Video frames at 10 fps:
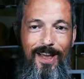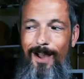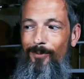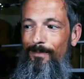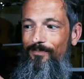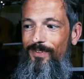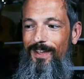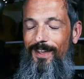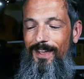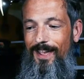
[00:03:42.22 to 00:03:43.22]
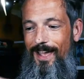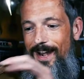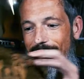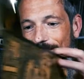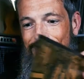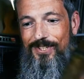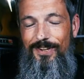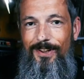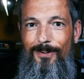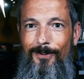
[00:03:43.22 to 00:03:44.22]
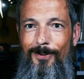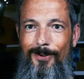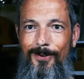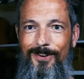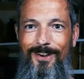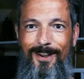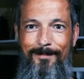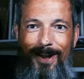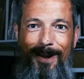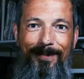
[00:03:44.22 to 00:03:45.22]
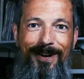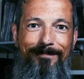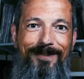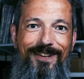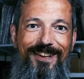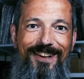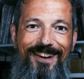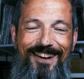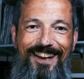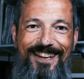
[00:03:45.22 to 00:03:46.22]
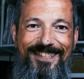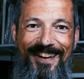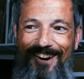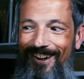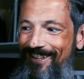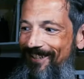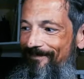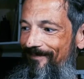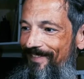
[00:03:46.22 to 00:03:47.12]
album, and it's a pop-up. Isn't that awesome?